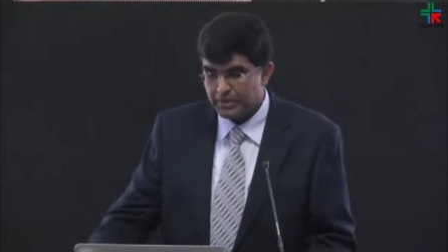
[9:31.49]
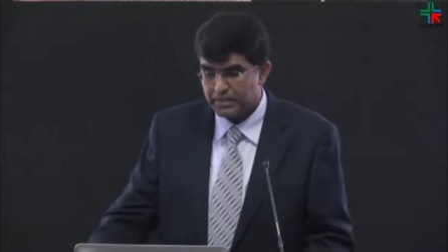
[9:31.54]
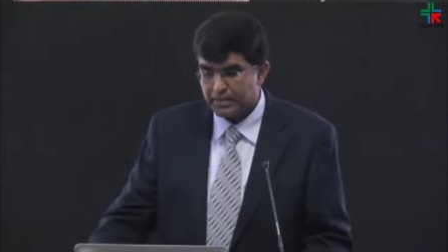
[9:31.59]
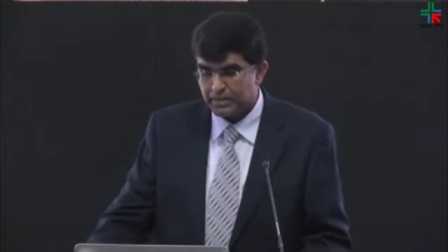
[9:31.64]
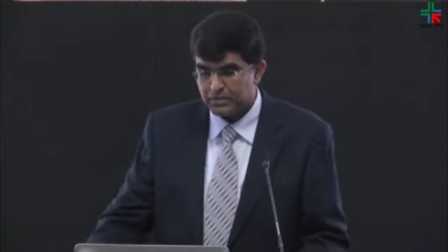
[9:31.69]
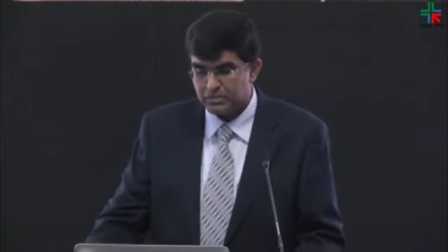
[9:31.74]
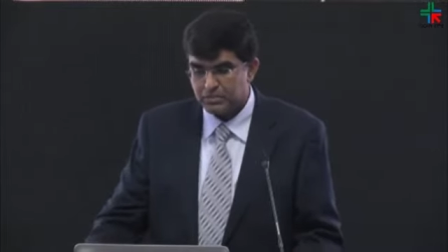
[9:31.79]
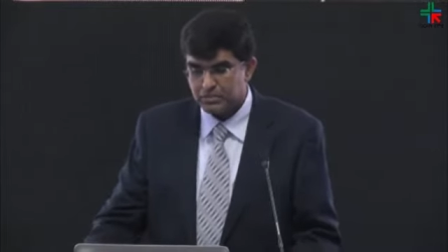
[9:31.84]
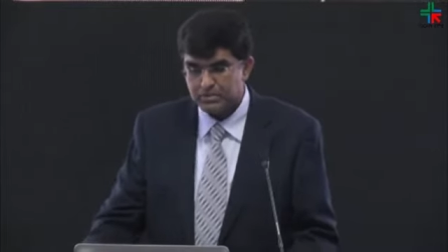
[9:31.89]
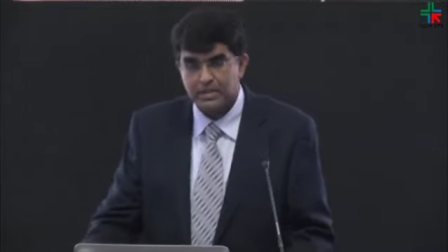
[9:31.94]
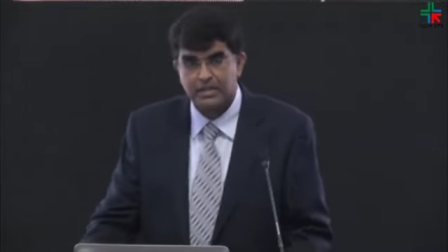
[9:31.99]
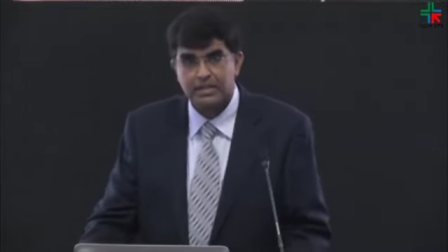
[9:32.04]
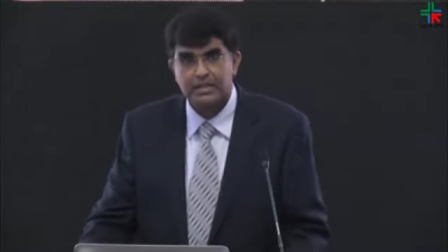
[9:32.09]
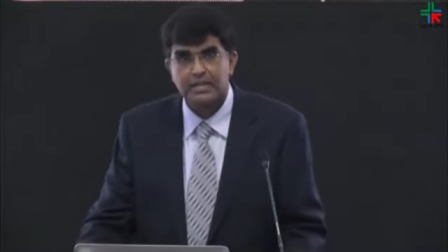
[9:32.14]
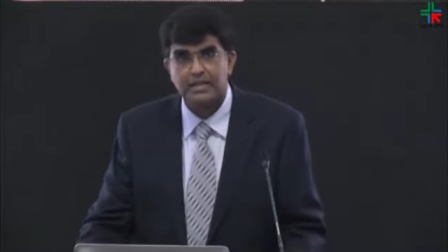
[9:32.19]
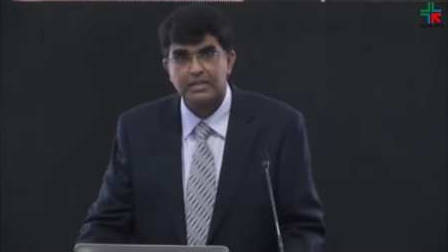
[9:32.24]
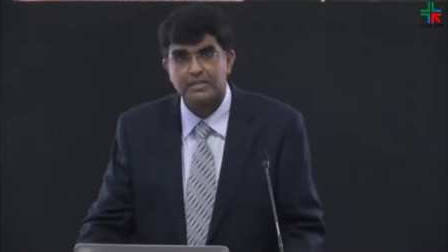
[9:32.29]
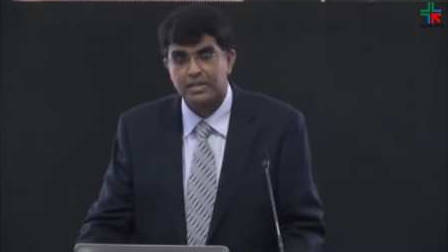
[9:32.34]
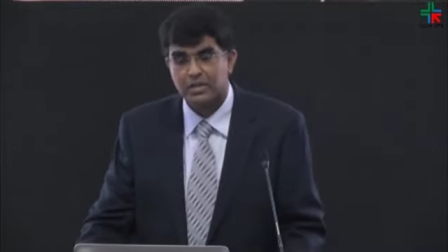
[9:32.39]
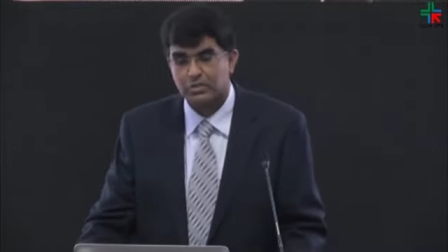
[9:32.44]
Care Society
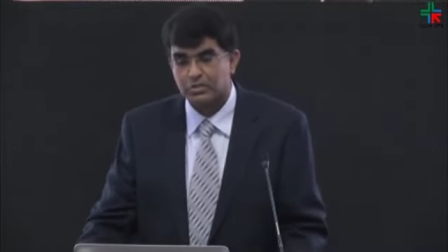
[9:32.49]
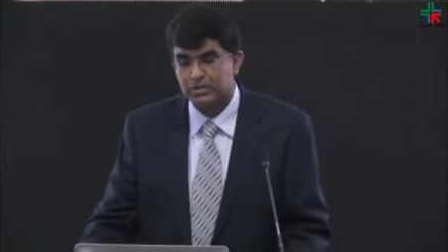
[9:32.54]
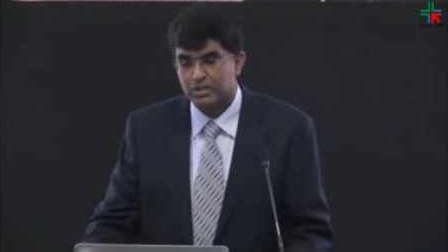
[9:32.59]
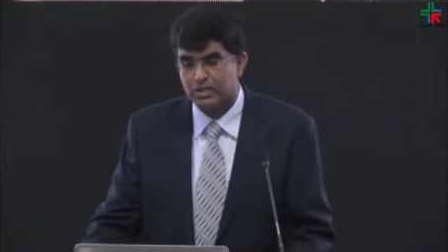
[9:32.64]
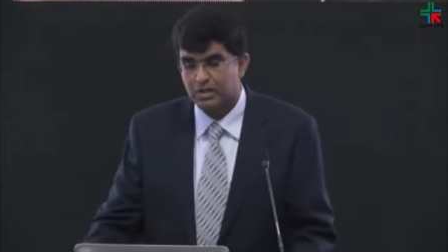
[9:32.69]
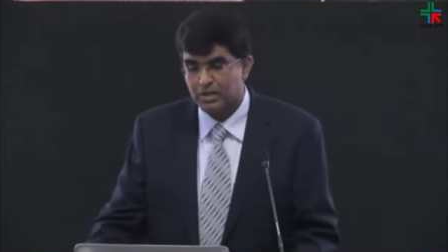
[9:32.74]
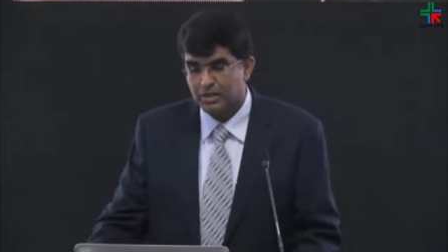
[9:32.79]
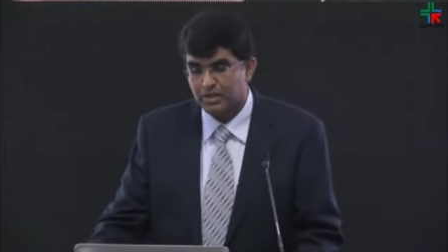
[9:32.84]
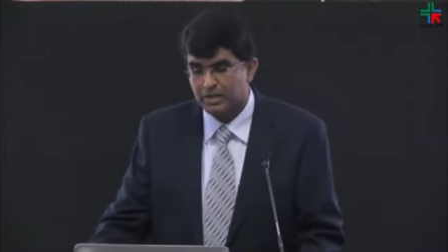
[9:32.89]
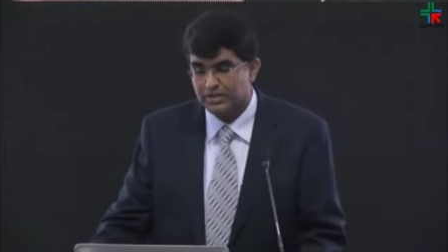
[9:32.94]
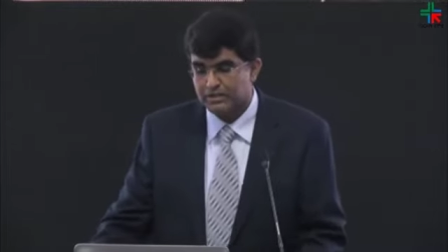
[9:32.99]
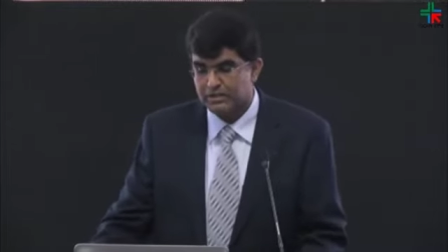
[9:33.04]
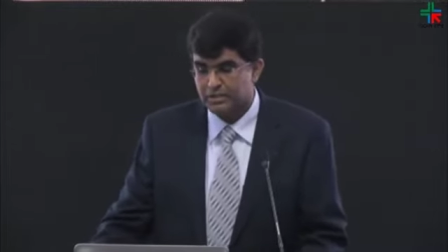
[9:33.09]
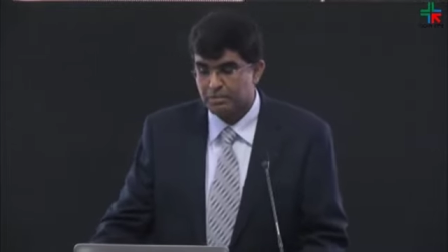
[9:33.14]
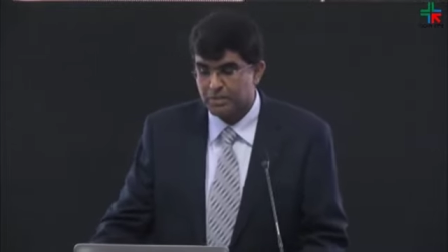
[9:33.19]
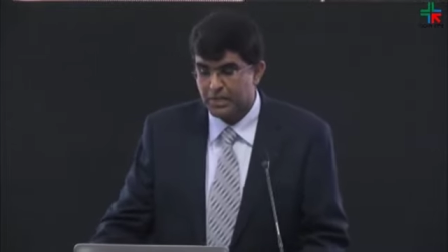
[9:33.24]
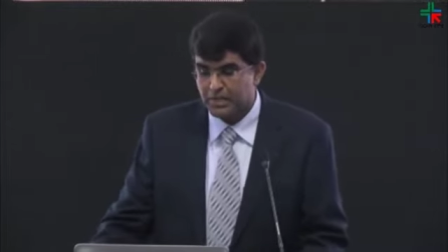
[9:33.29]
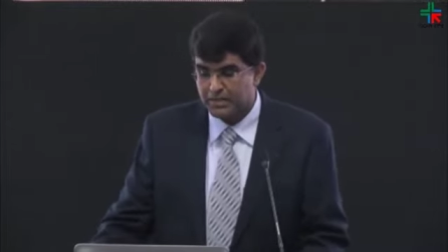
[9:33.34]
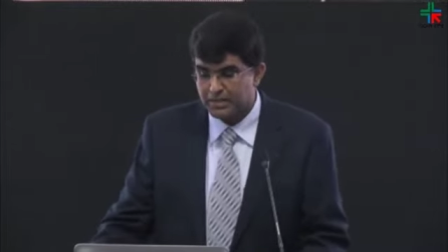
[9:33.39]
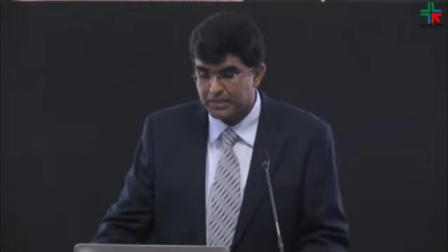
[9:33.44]
has actually organized a
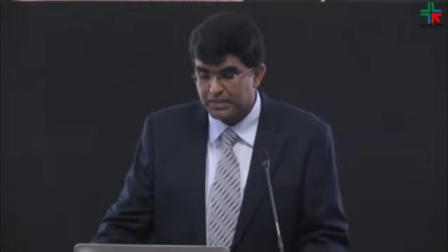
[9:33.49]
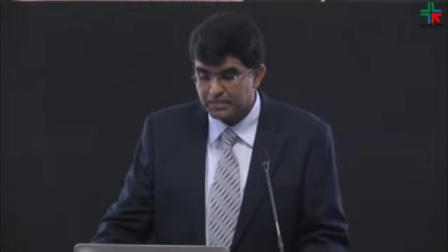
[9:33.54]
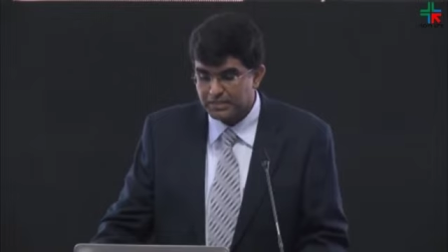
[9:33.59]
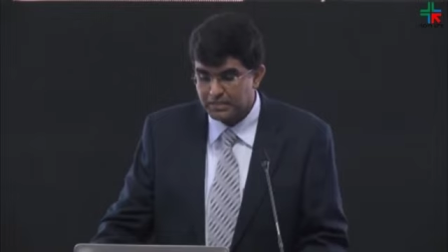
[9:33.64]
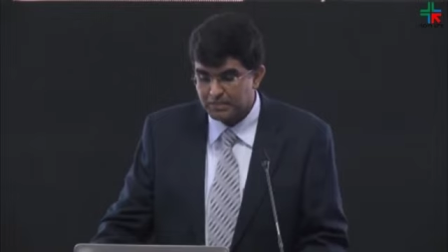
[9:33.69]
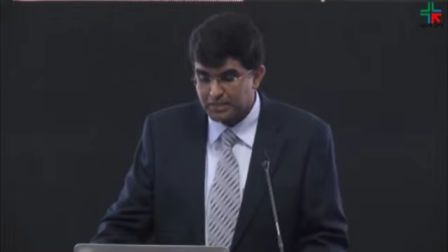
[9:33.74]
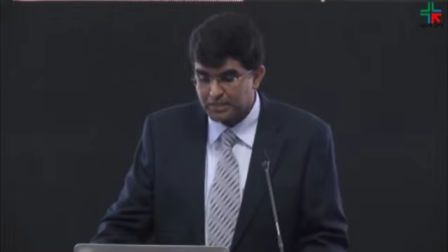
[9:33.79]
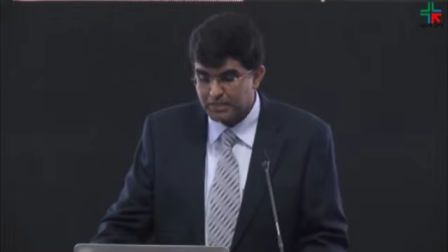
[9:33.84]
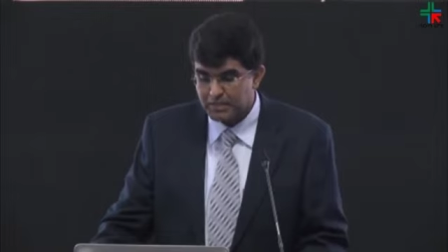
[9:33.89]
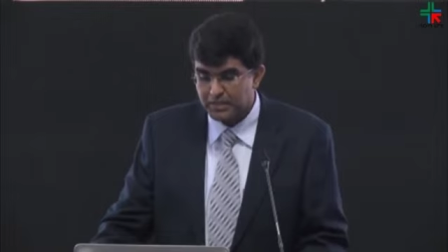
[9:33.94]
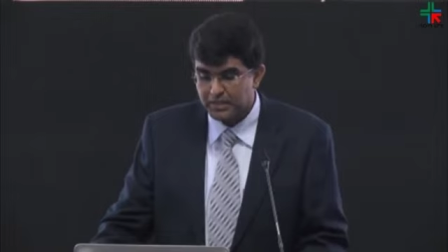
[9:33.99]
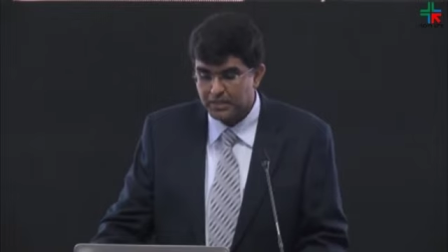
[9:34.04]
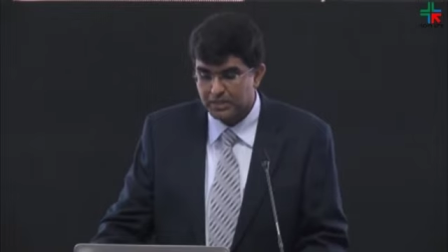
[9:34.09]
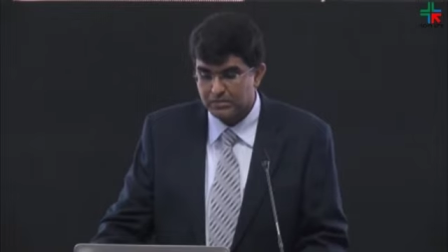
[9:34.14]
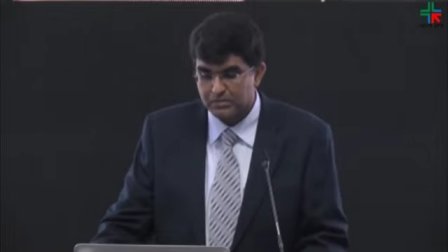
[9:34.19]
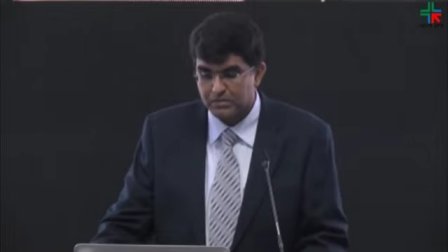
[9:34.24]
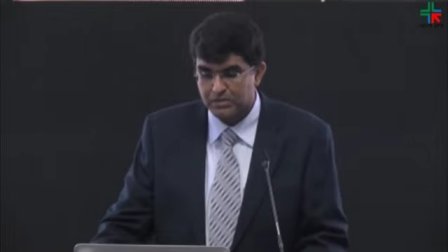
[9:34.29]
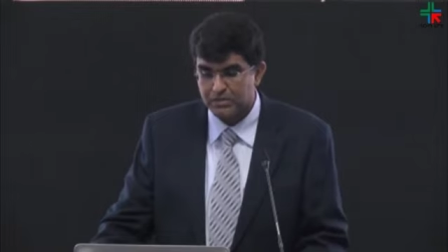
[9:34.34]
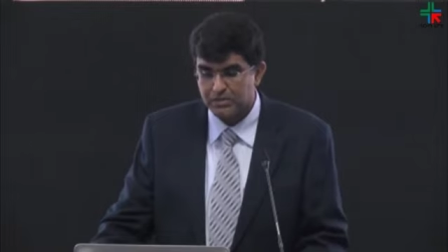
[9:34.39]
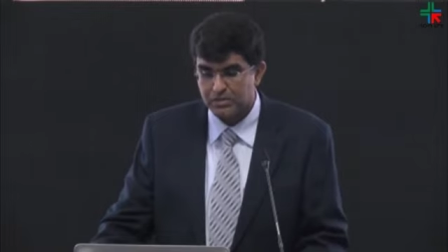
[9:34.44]
multidisciplinary
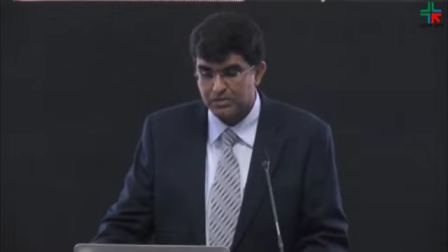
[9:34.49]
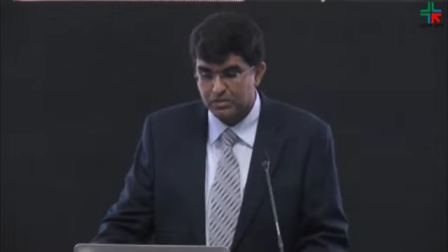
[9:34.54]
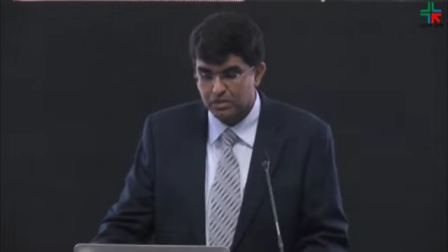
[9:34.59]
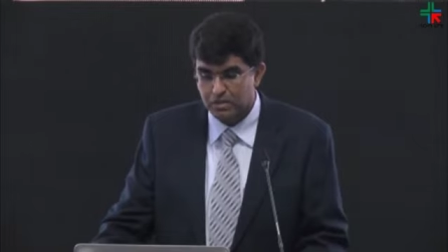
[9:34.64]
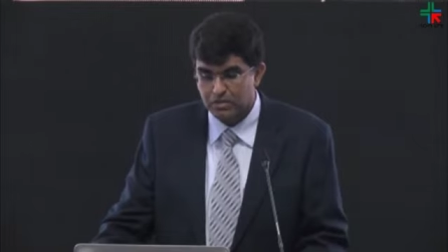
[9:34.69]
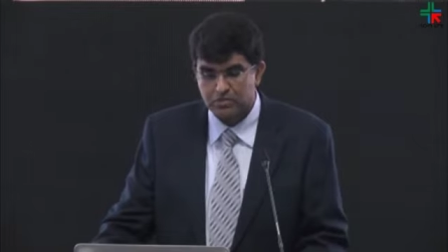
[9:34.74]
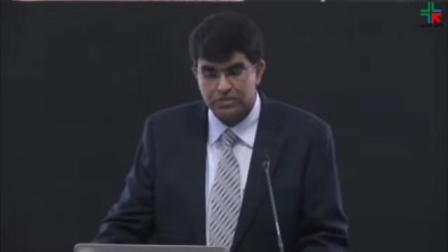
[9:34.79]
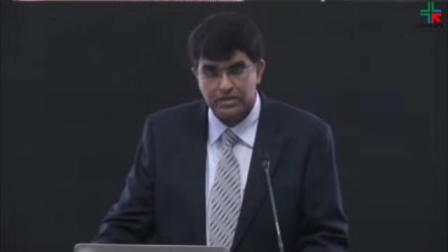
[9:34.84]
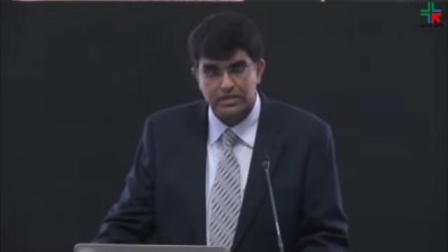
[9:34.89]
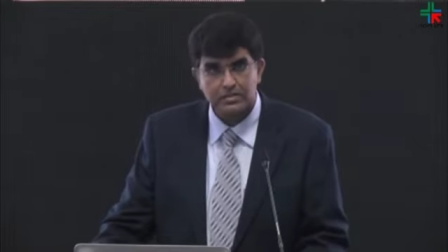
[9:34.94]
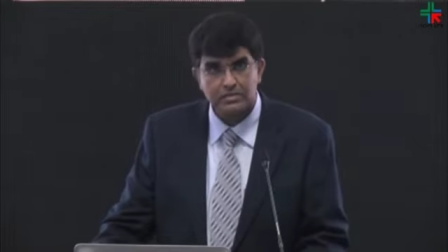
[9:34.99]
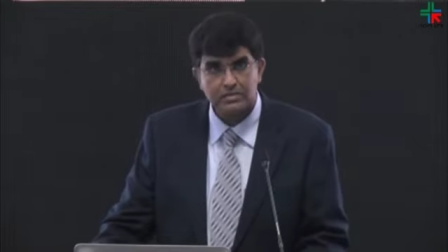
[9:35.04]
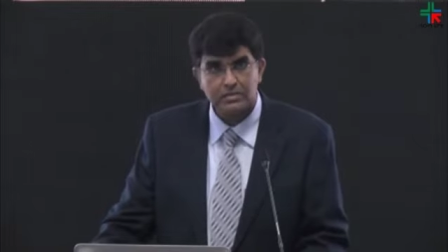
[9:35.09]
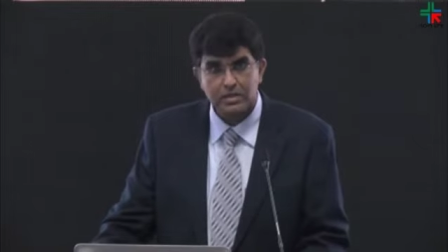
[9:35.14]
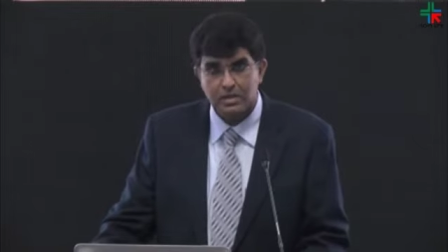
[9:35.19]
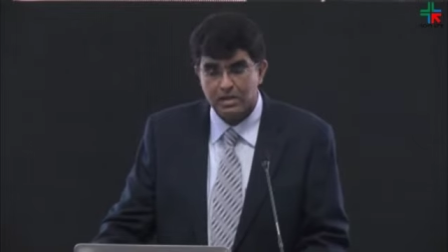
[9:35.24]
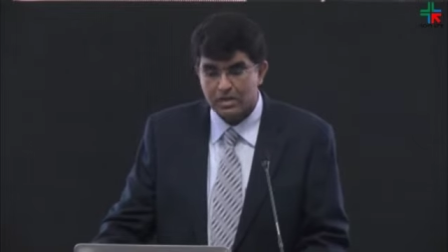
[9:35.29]
consensus conference